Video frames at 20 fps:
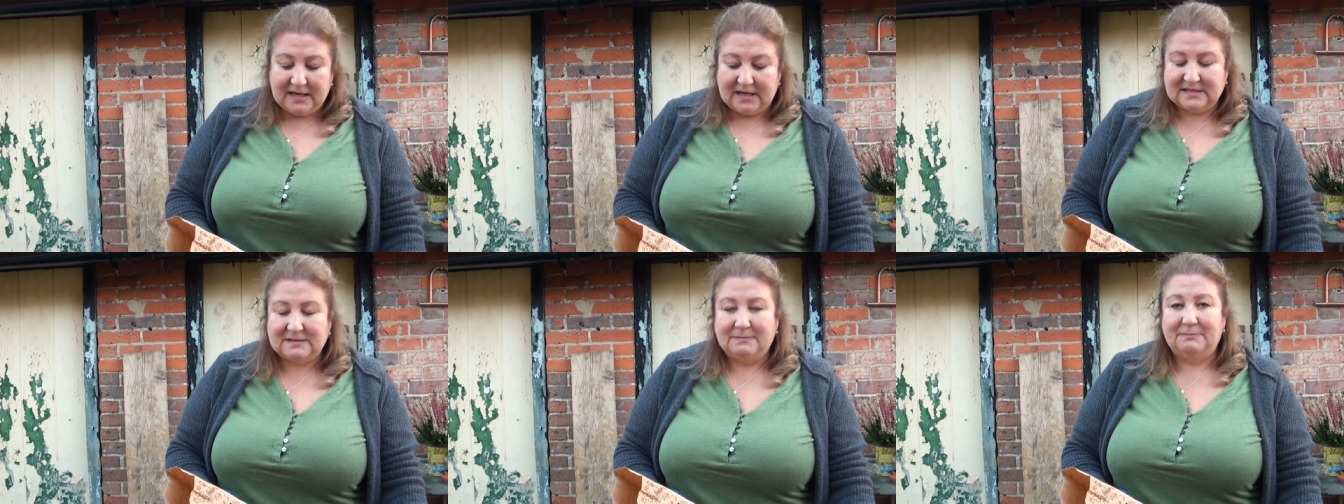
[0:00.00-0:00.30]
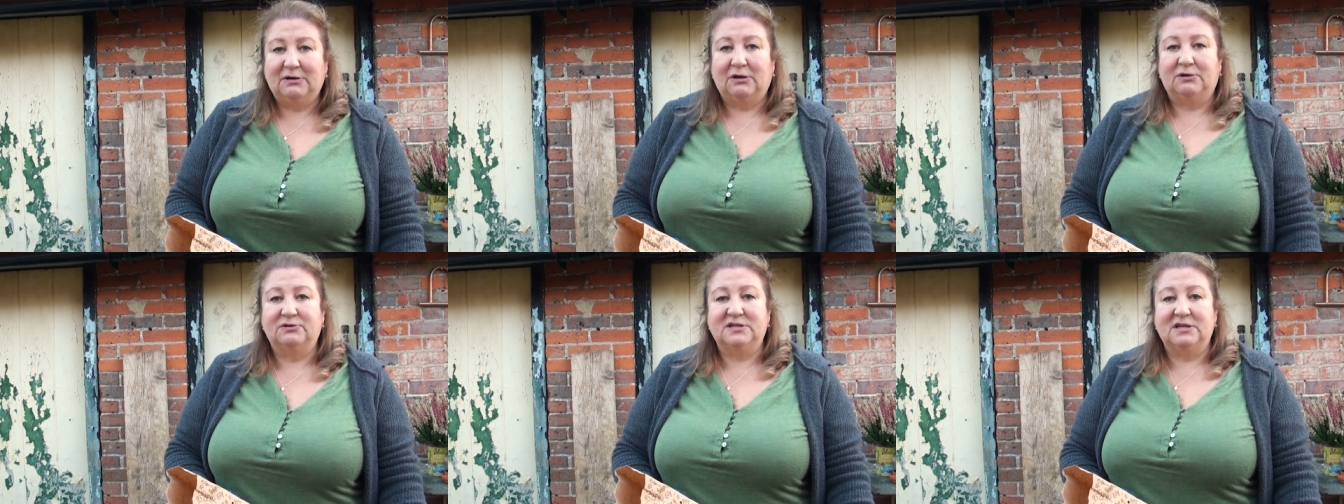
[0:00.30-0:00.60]
is I'm
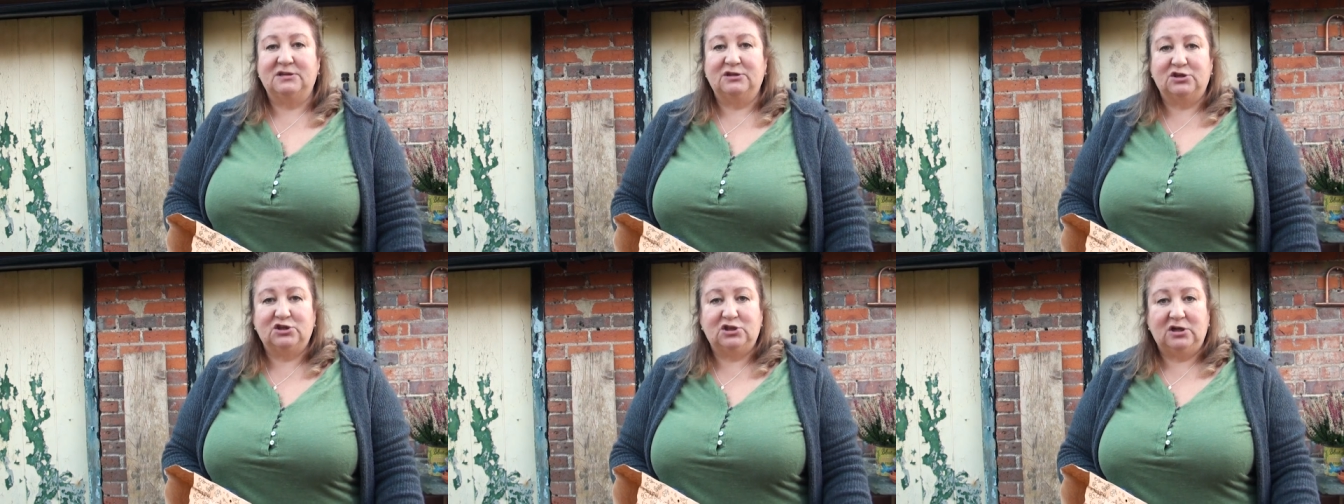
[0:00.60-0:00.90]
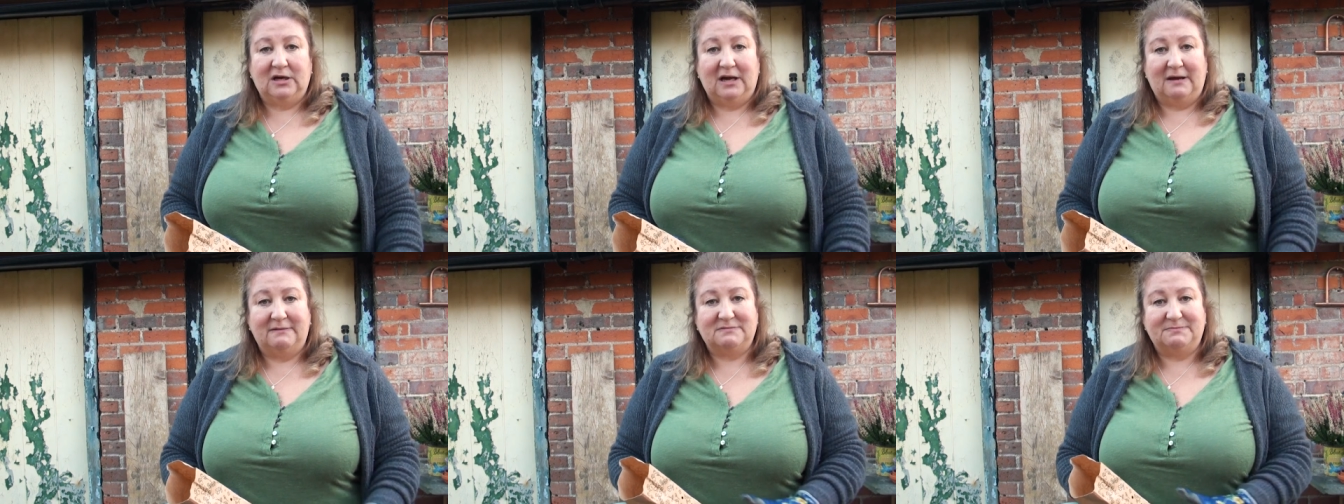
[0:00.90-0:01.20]
planting the
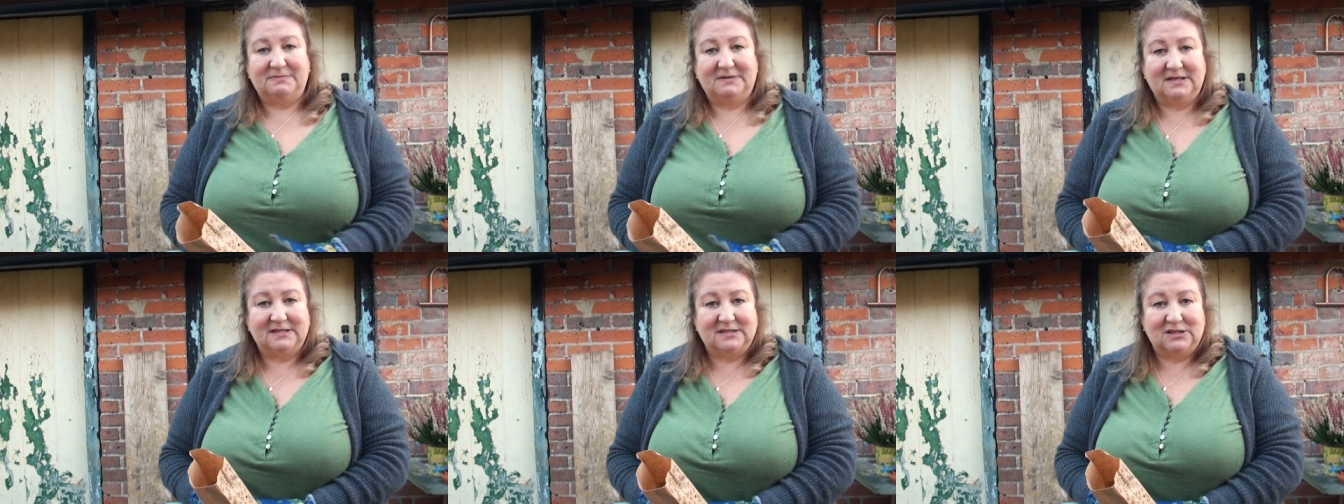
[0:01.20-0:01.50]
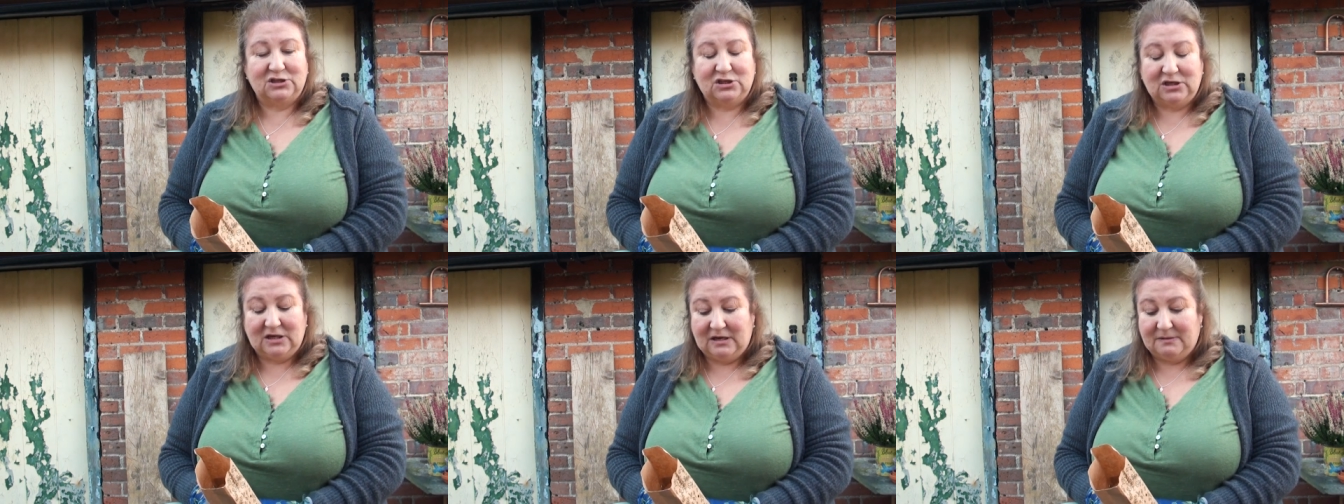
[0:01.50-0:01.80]
tulips because the
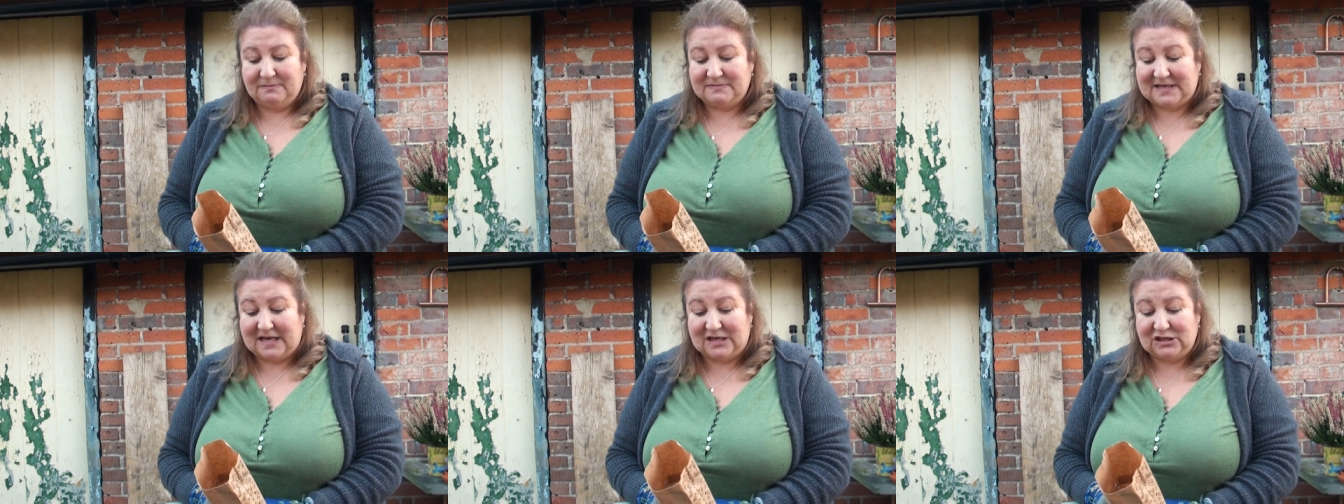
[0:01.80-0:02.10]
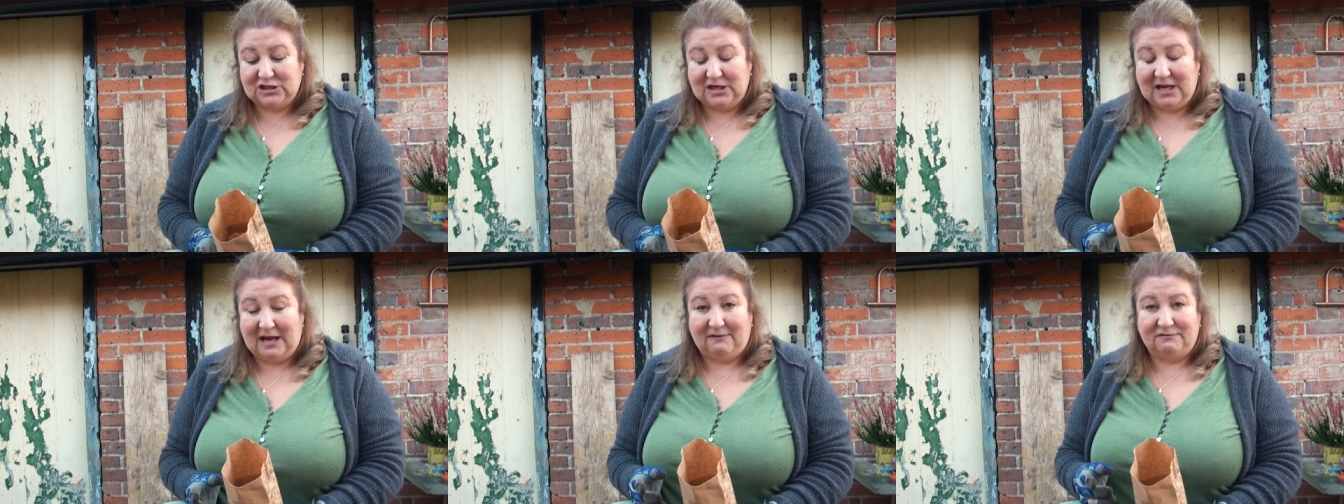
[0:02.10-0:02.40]
tulips
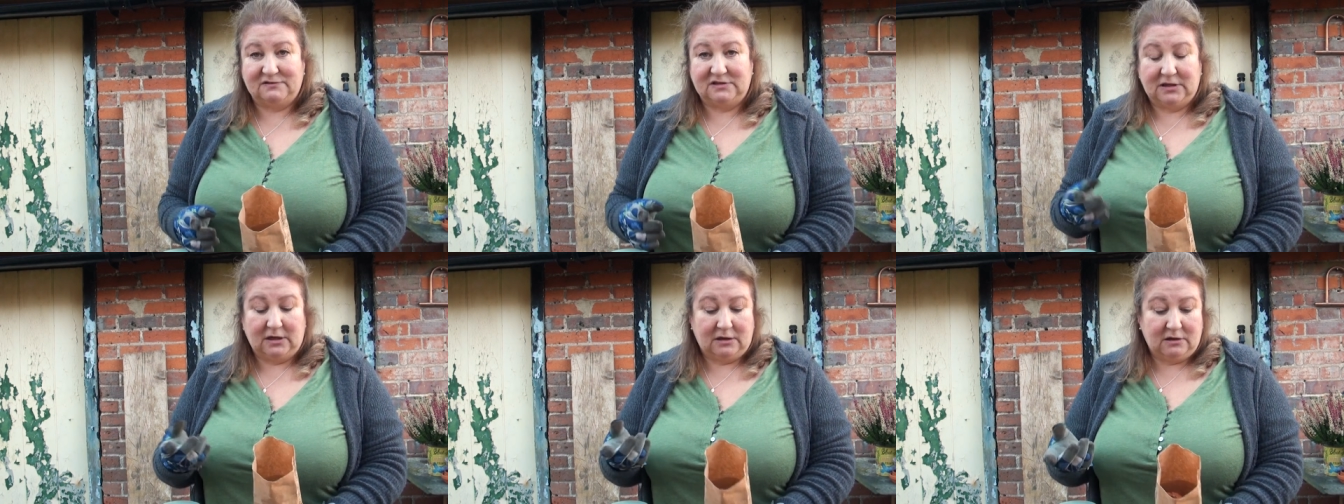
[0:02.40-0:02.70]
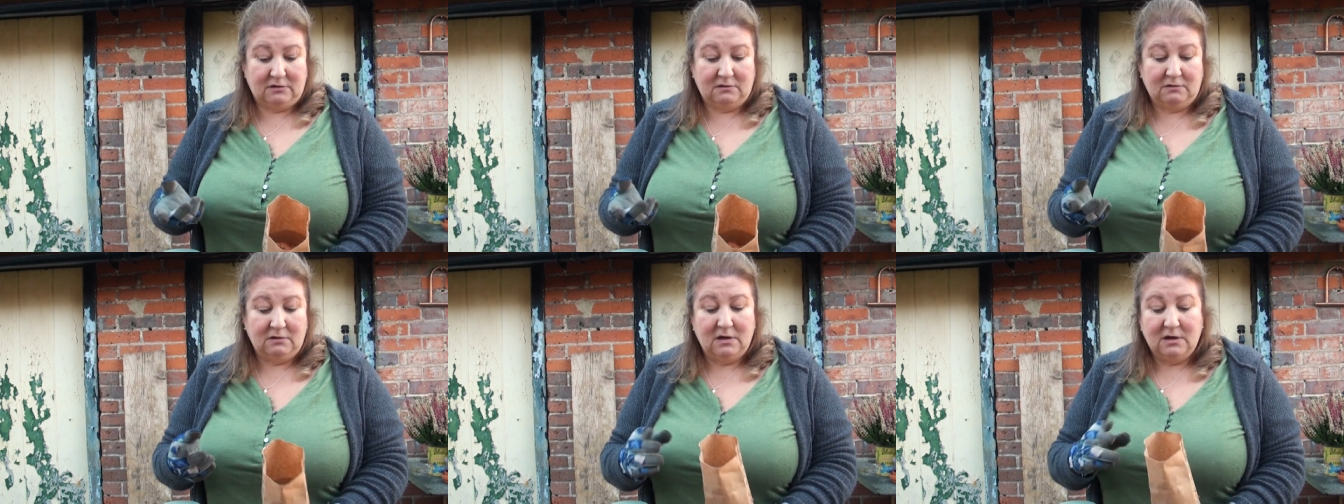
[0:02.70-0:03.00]
actually have to
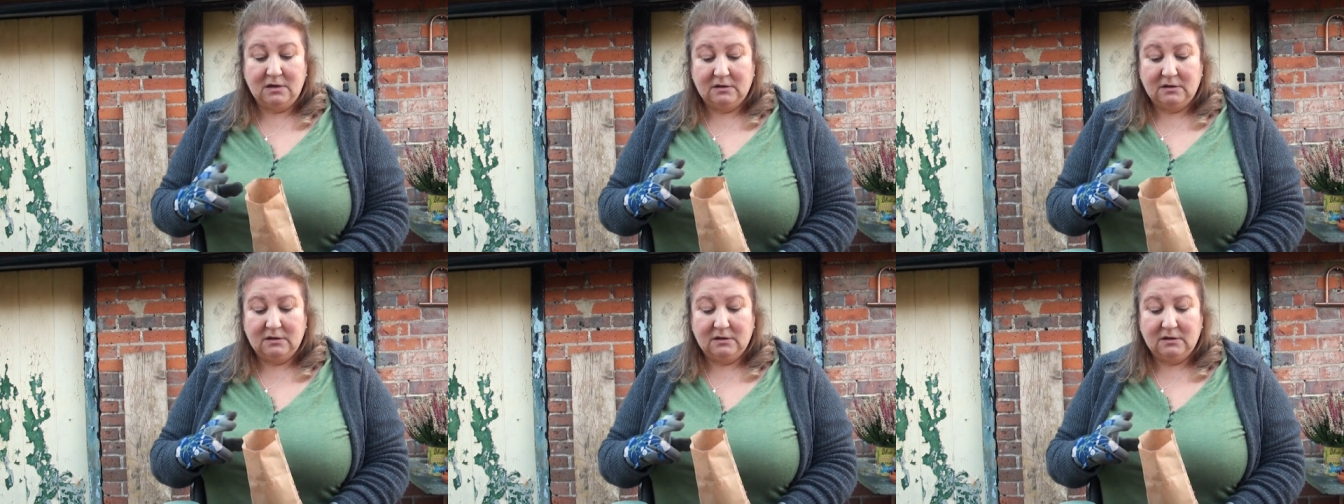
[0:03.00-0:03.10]
go